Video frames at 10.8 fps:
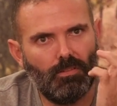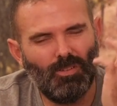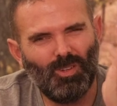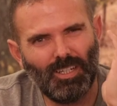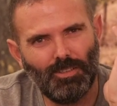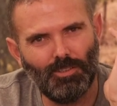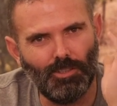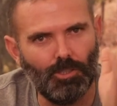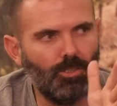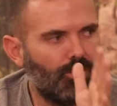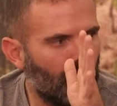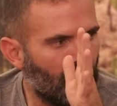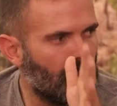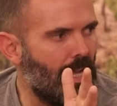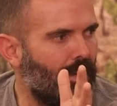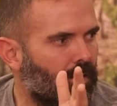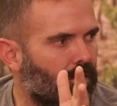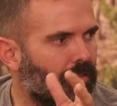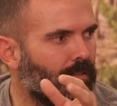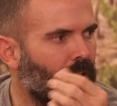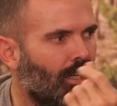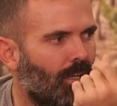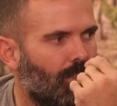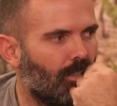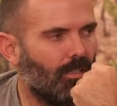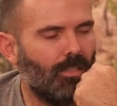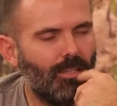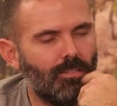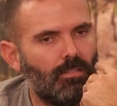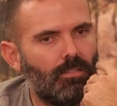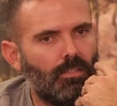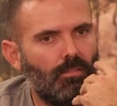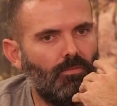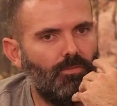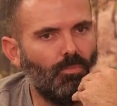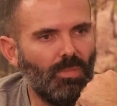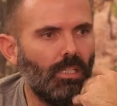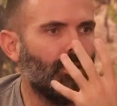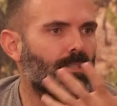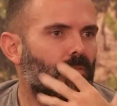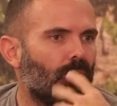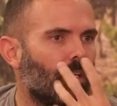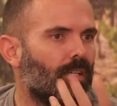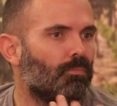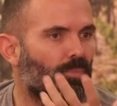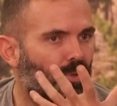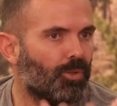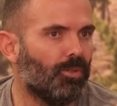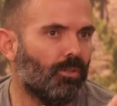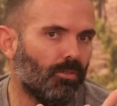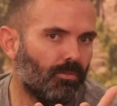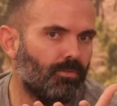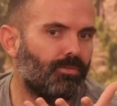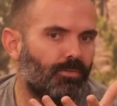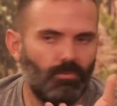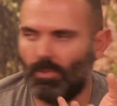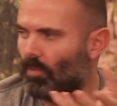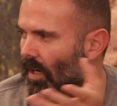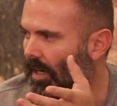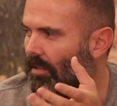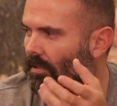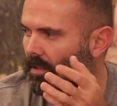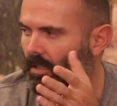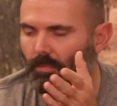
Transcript: quite a neutral tannin that doesn't, for me, doesn't really improve the wine. You know